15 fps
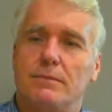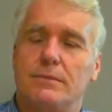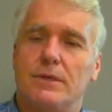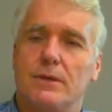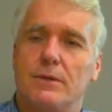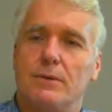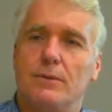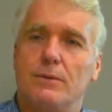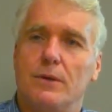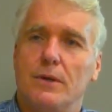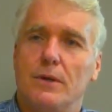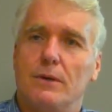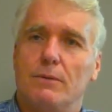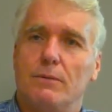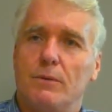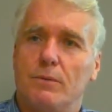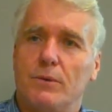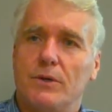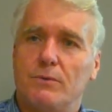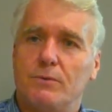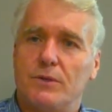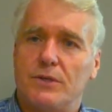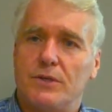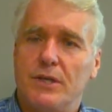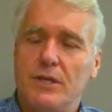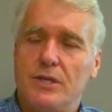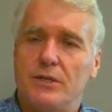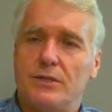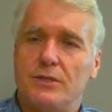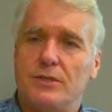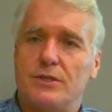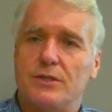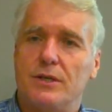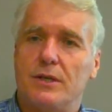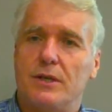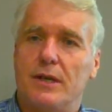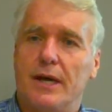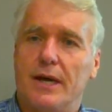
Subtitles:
So we worked with teachers in